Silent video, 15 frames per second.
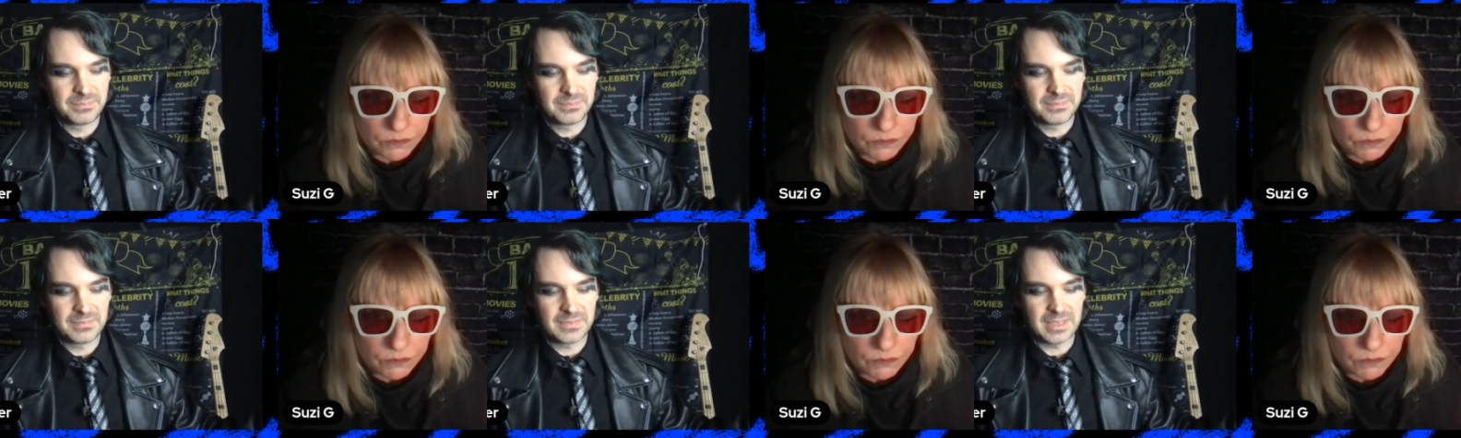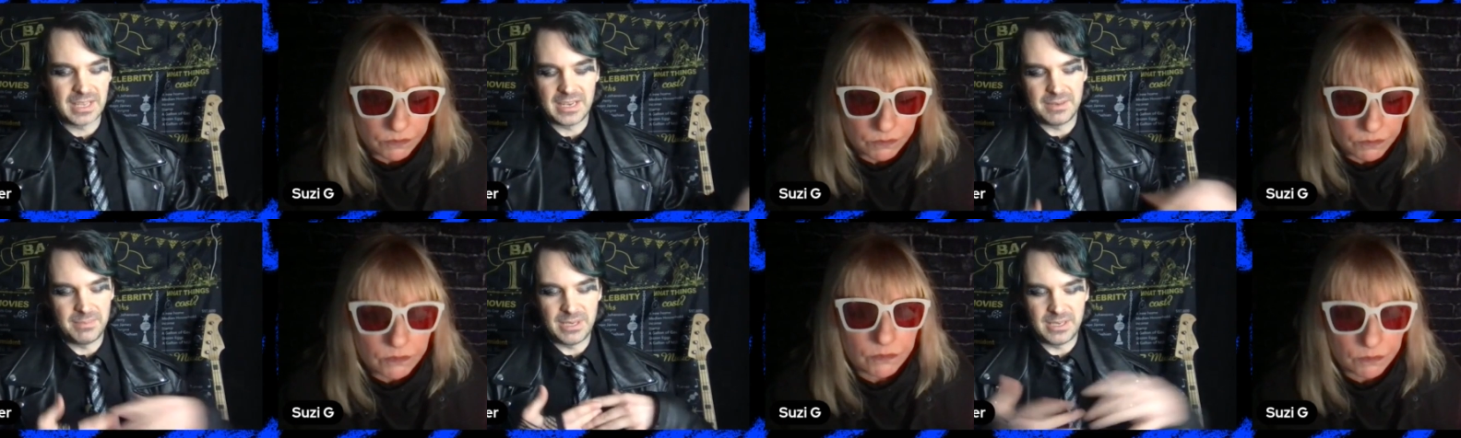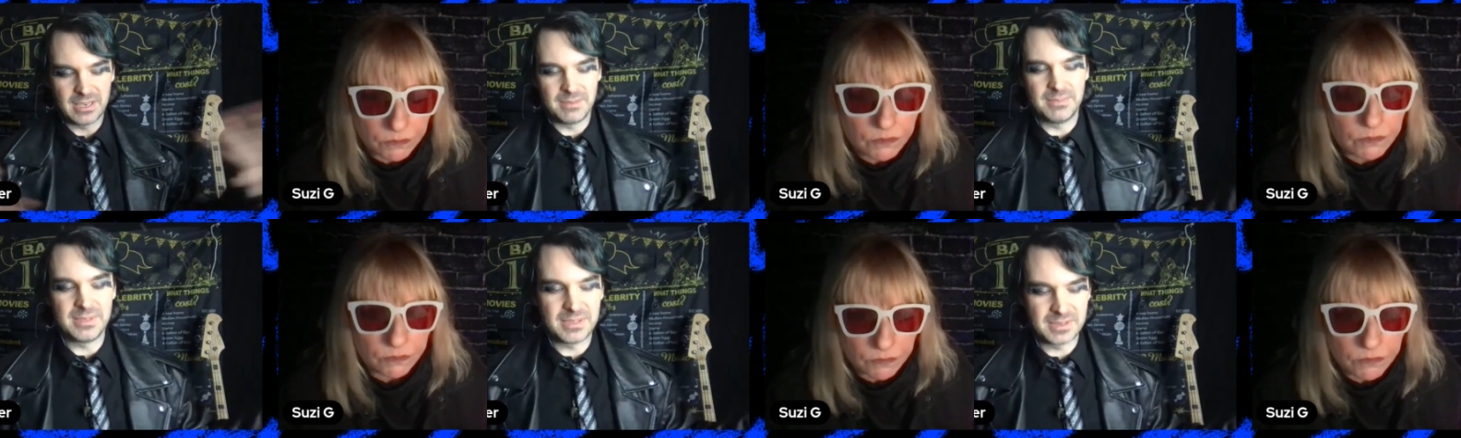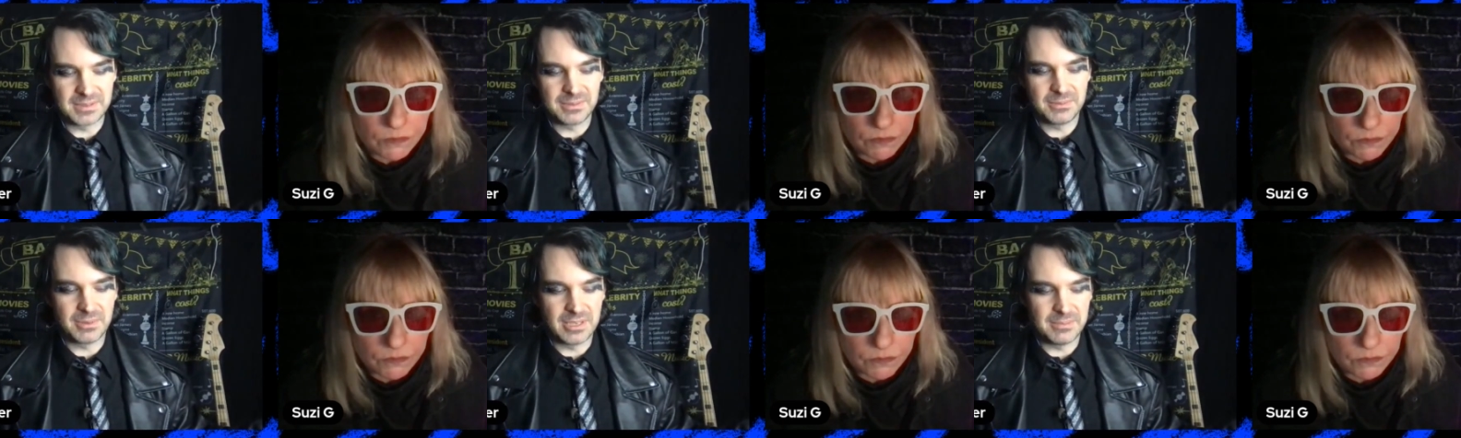Speaker 1: and it becomes
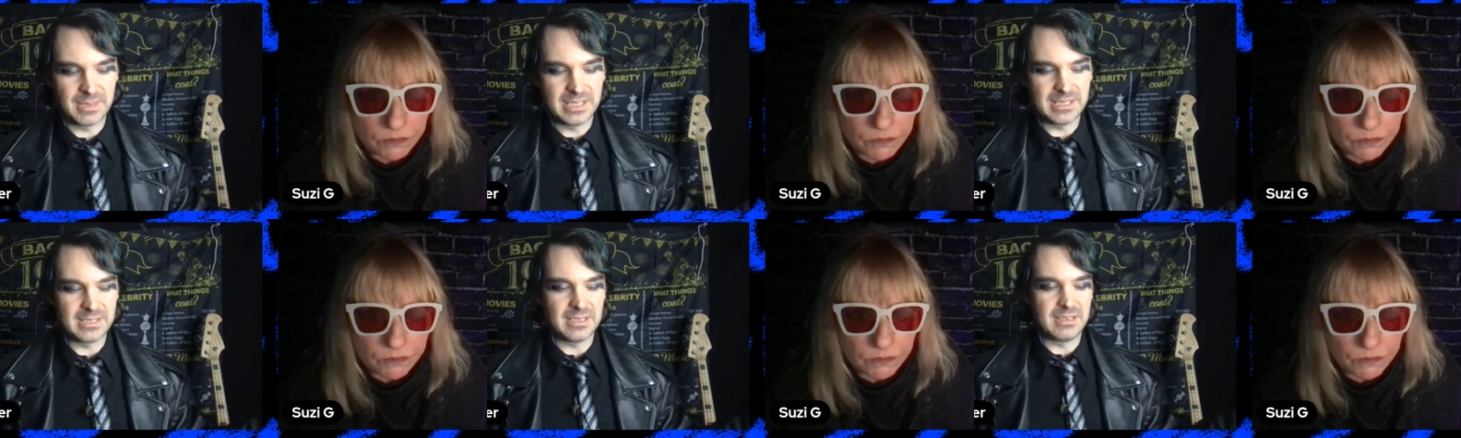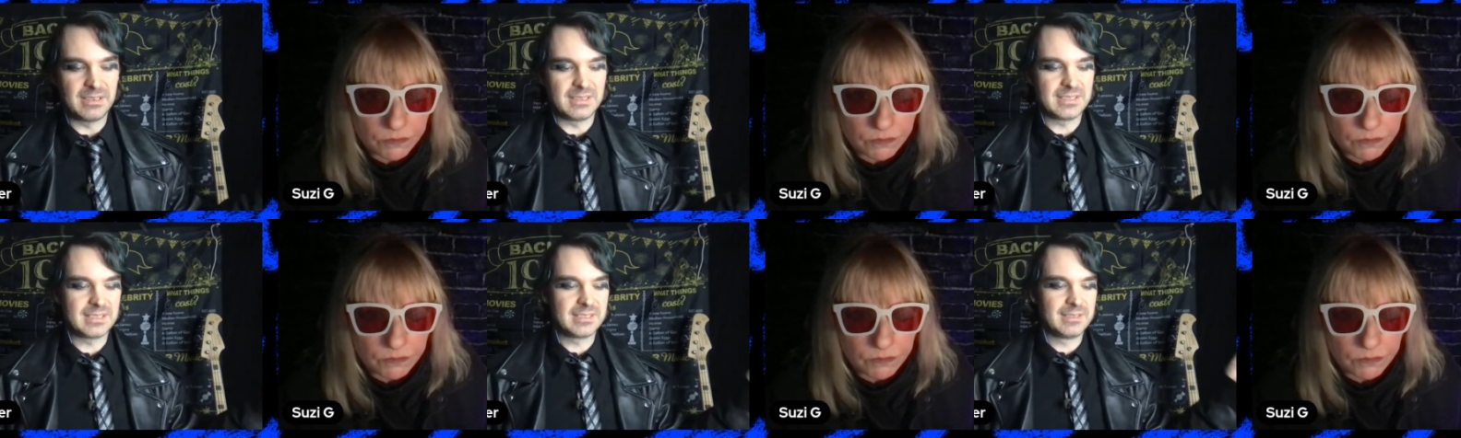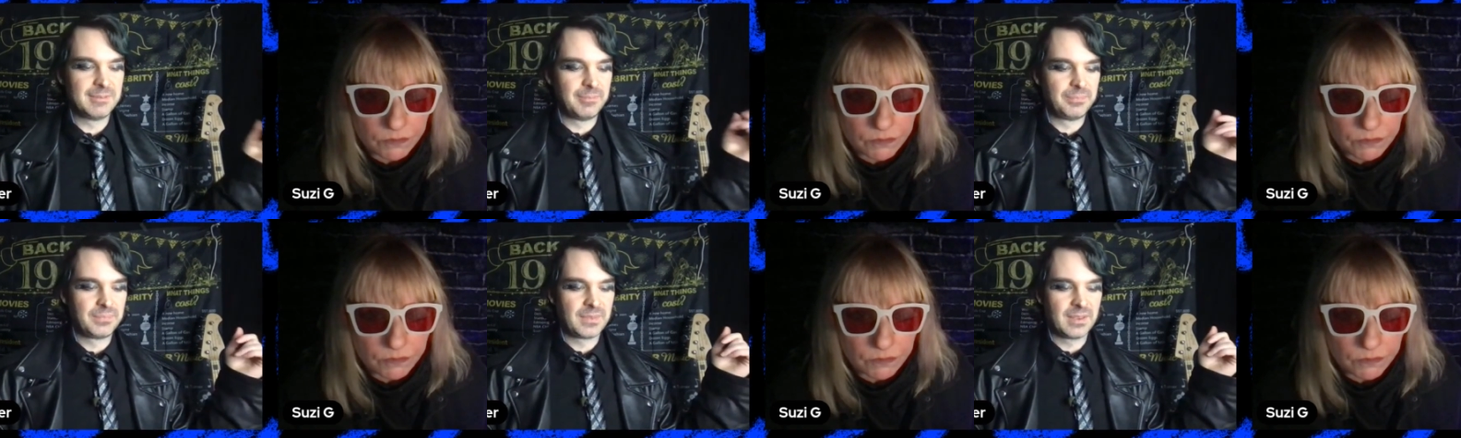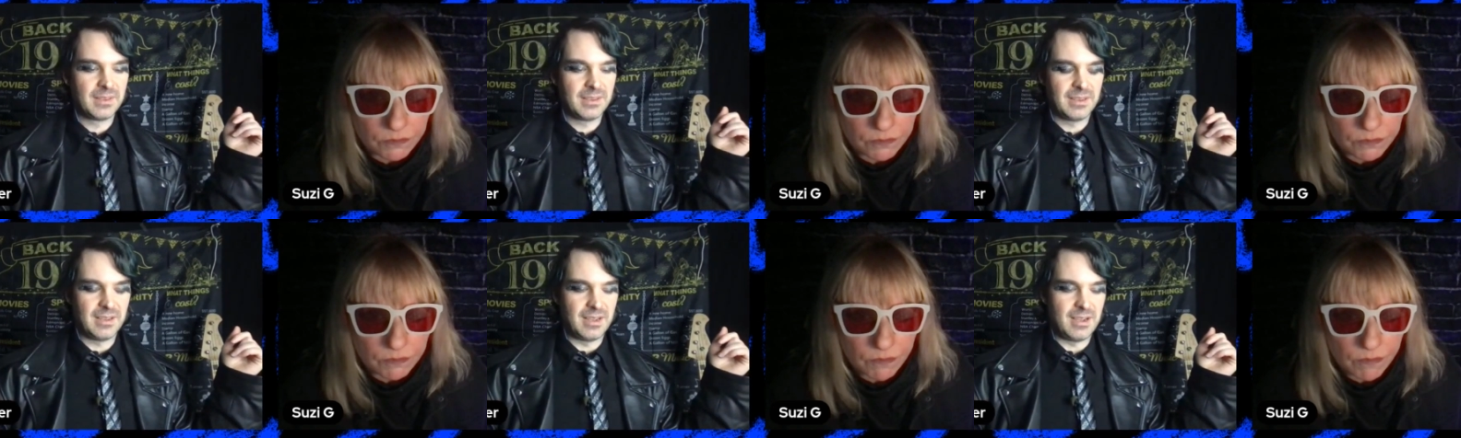one of my songs
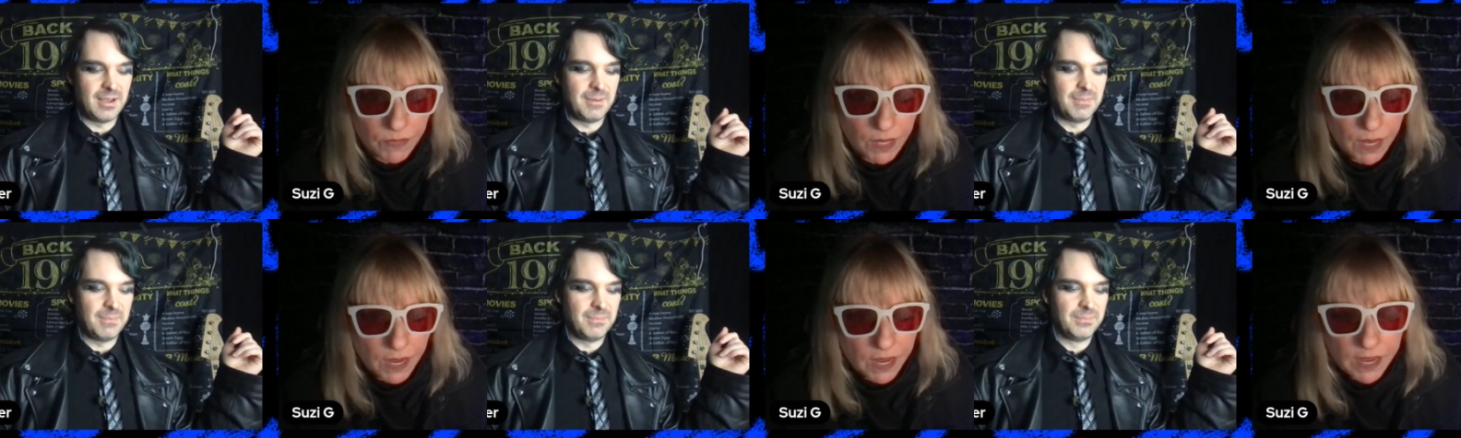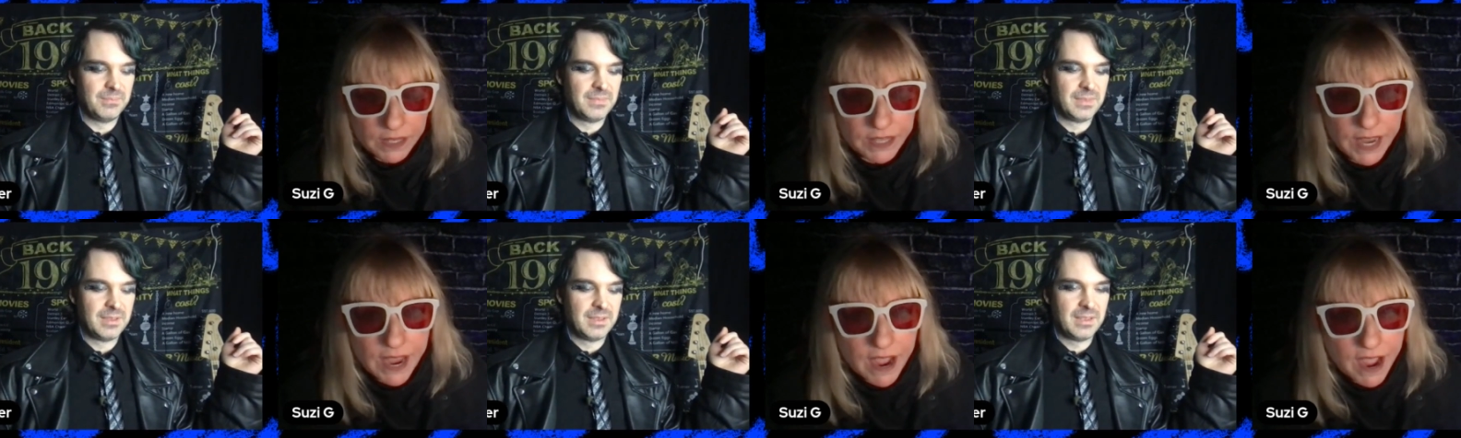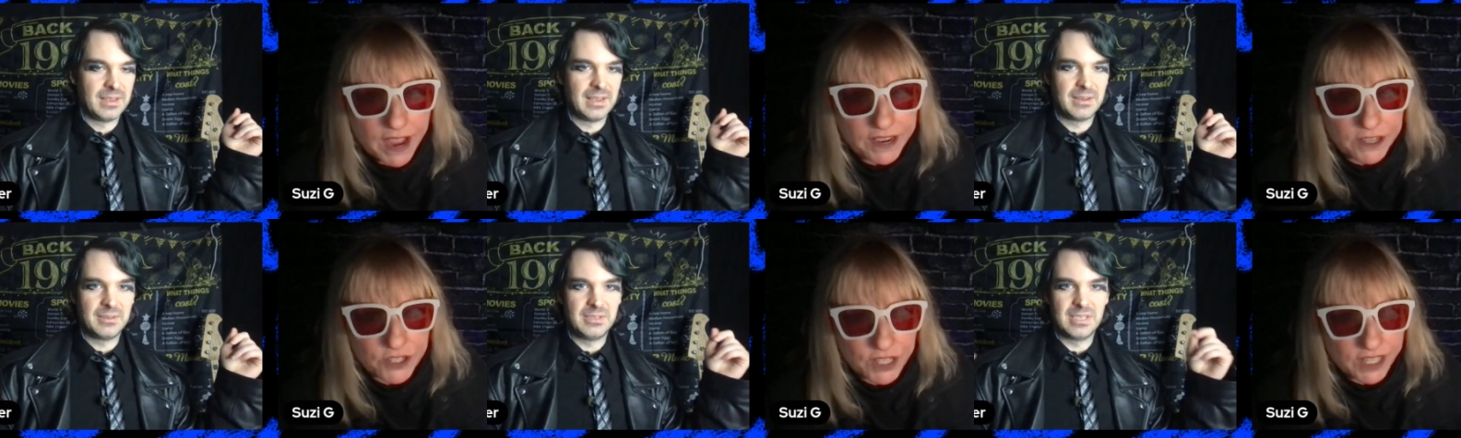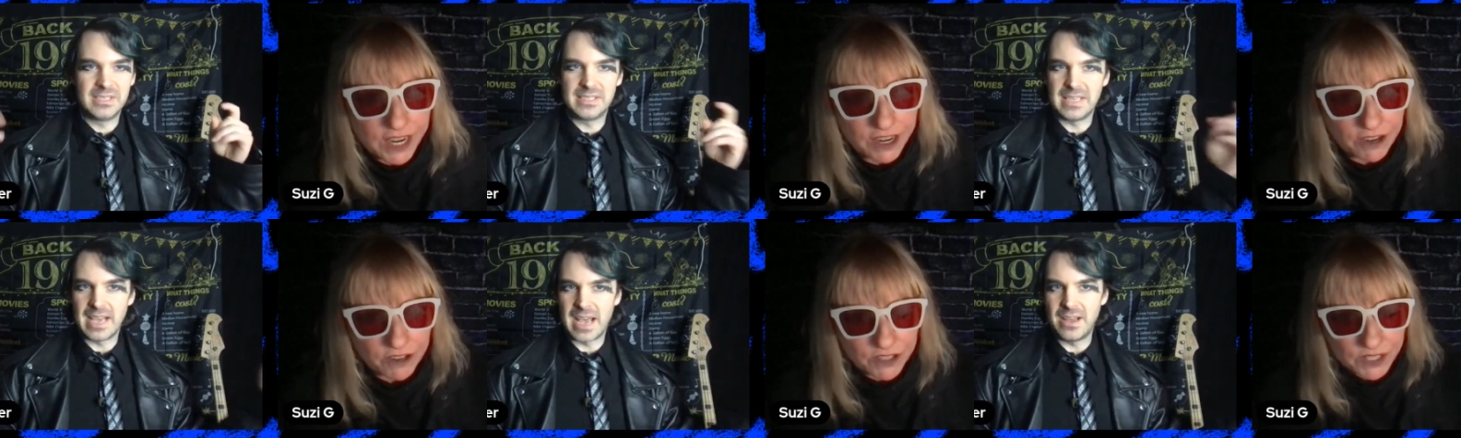um yeah i usually does,
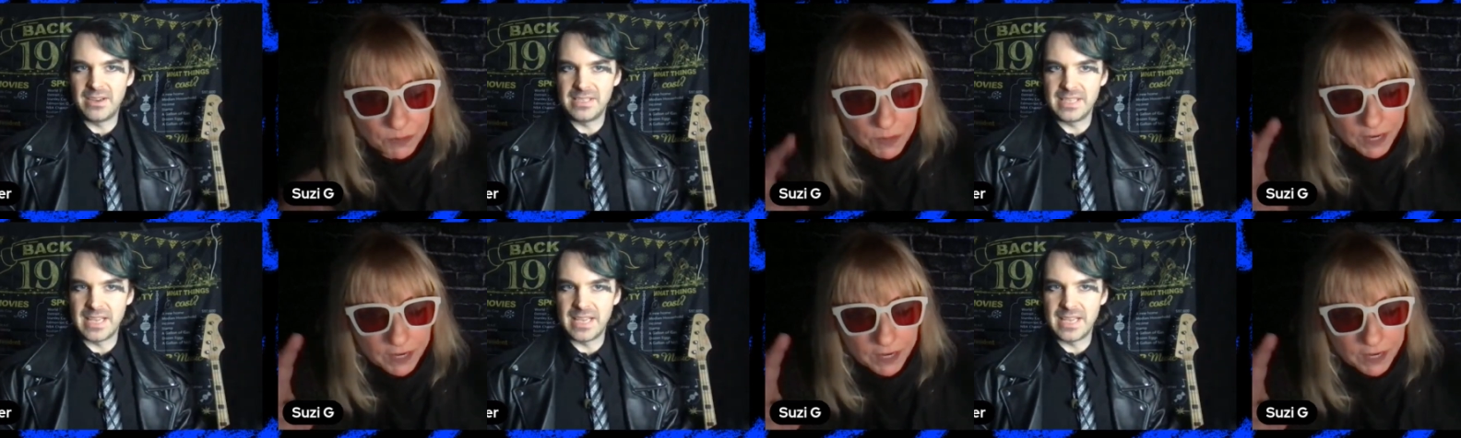hear how does that